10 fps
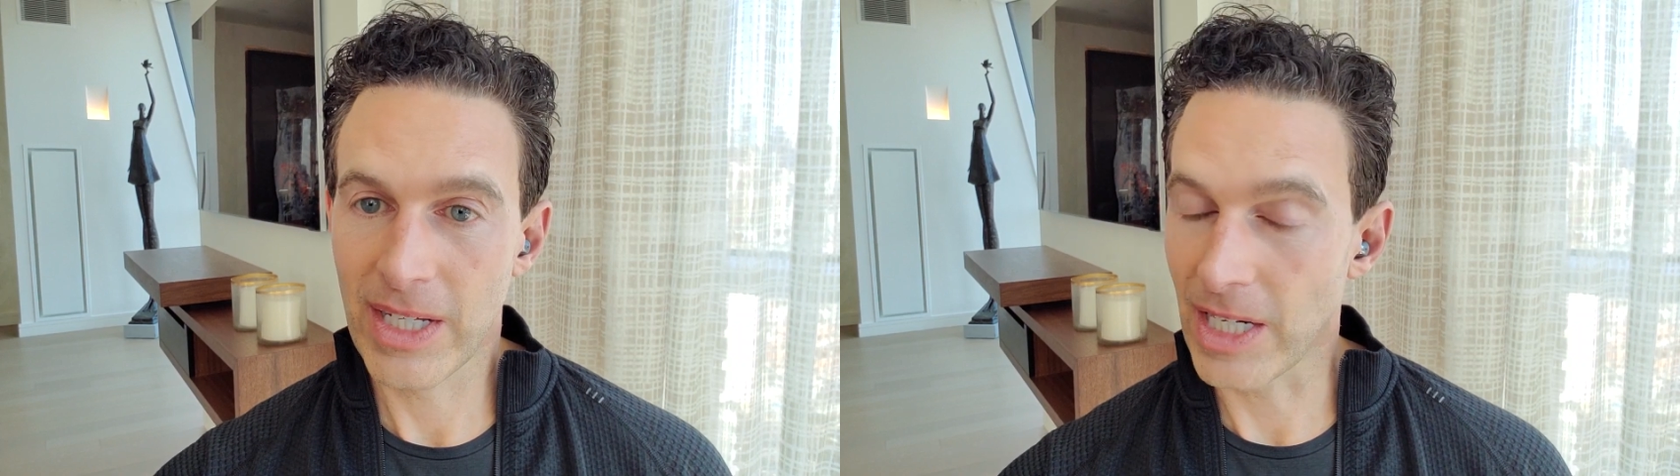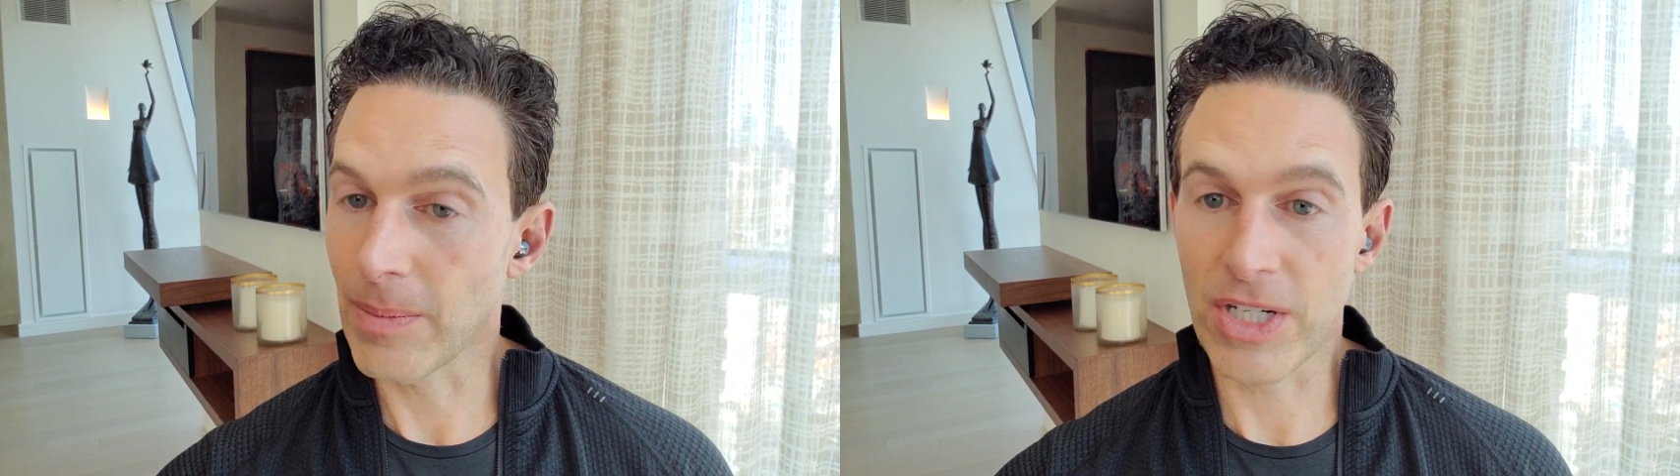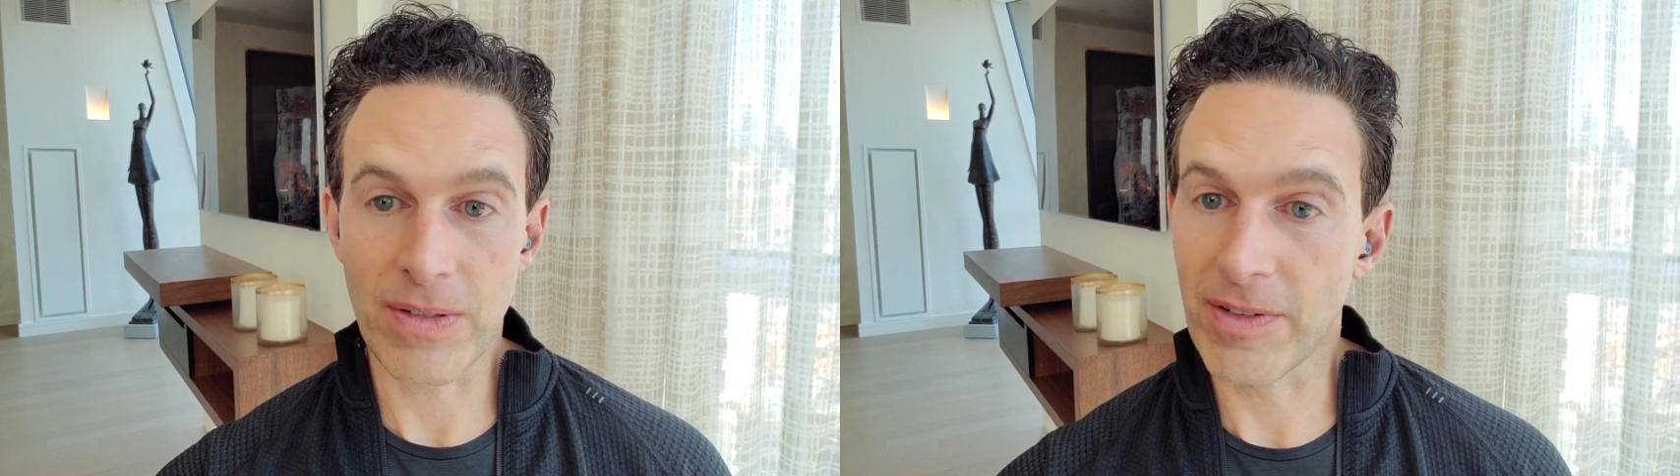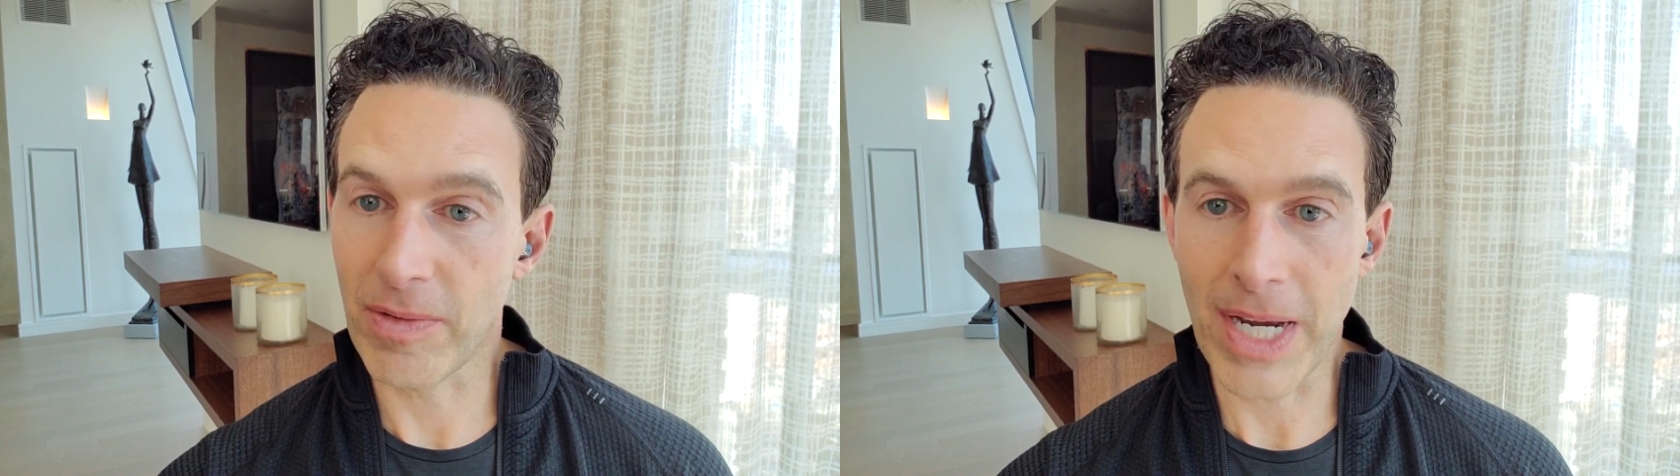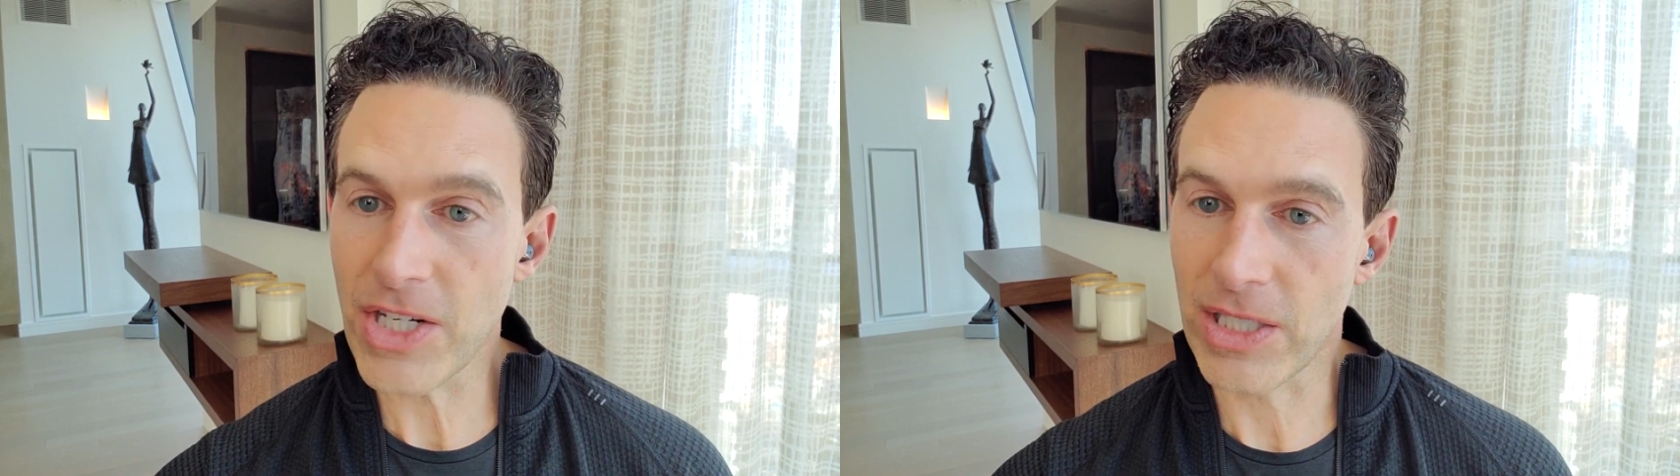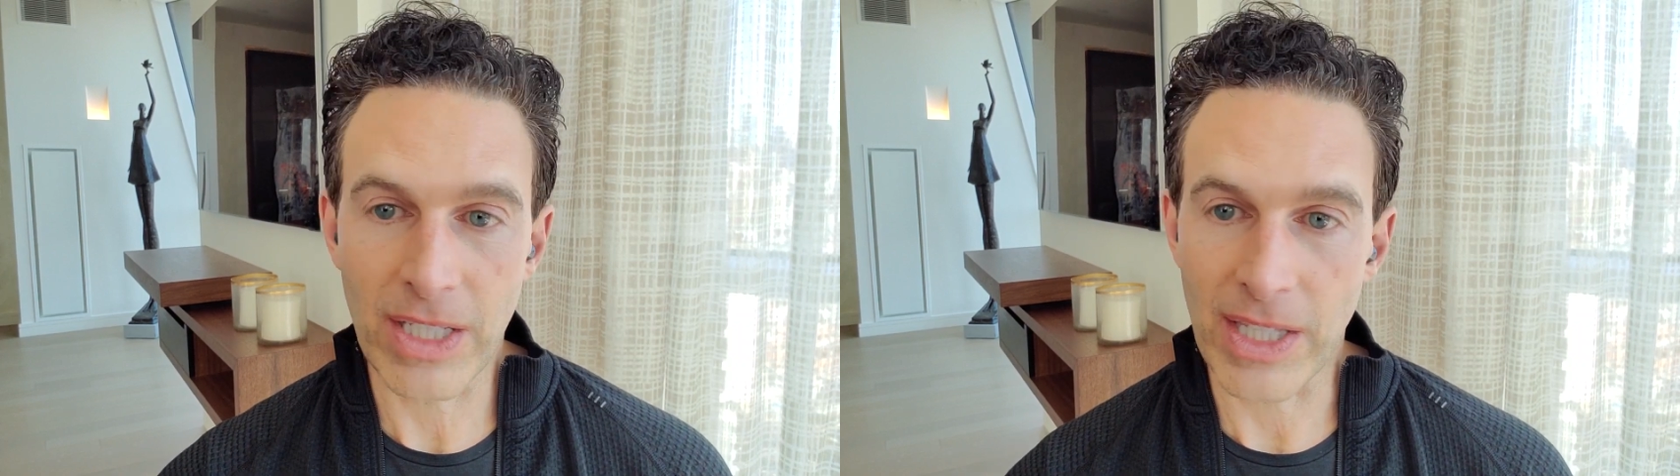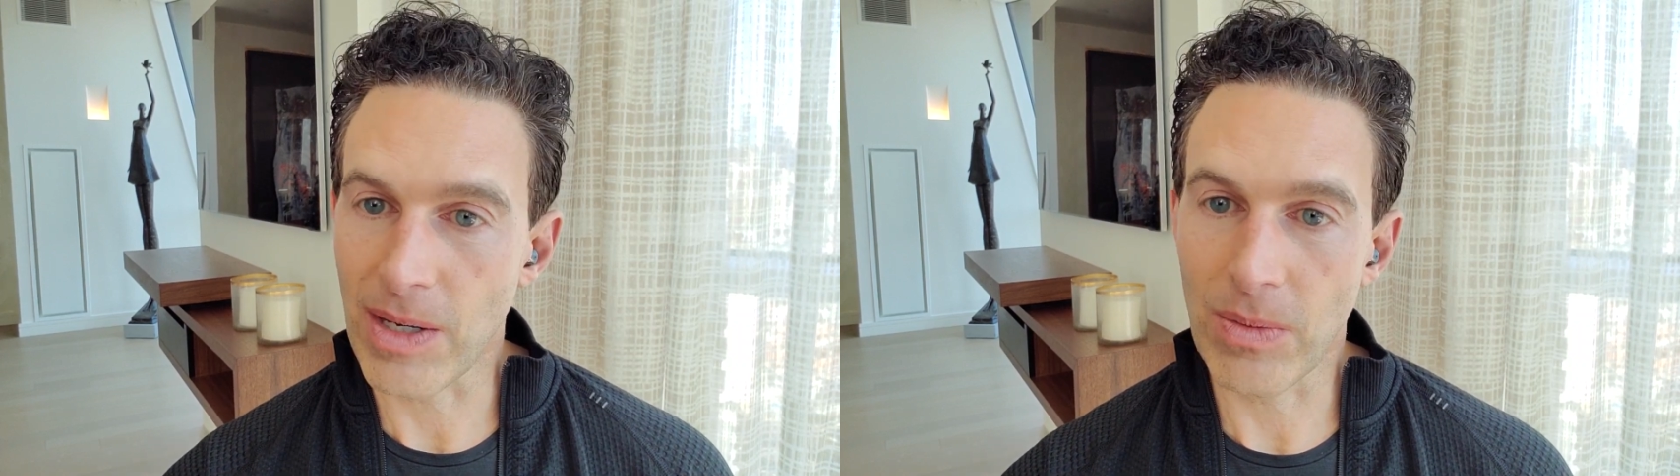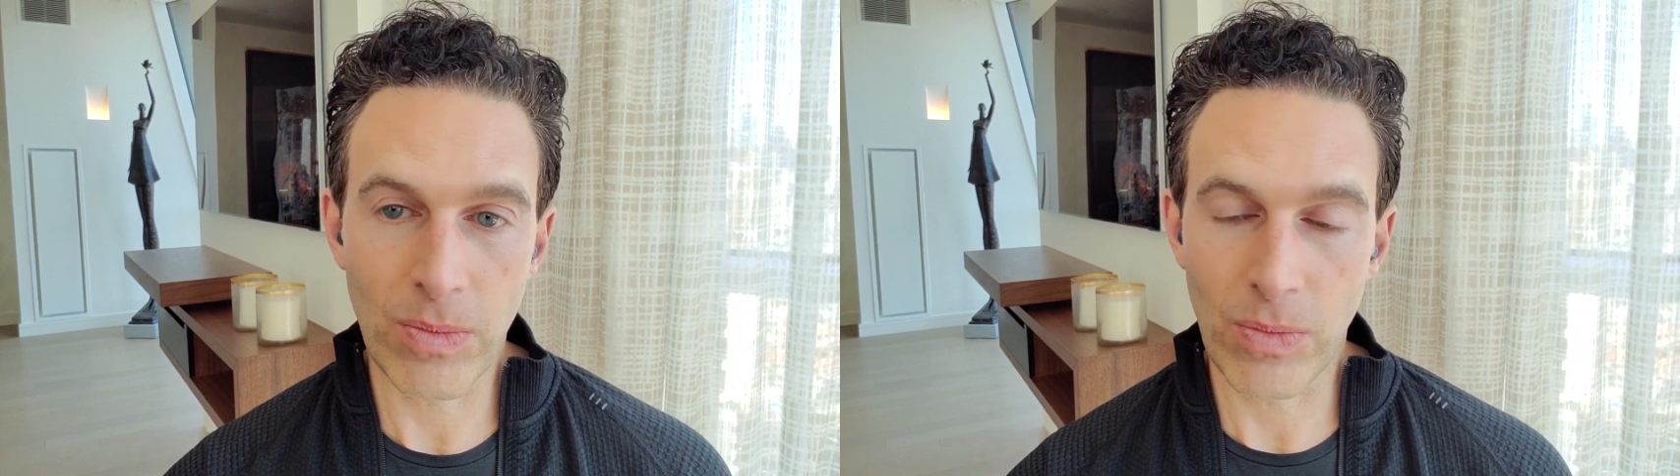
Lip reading: get a bunch of information that they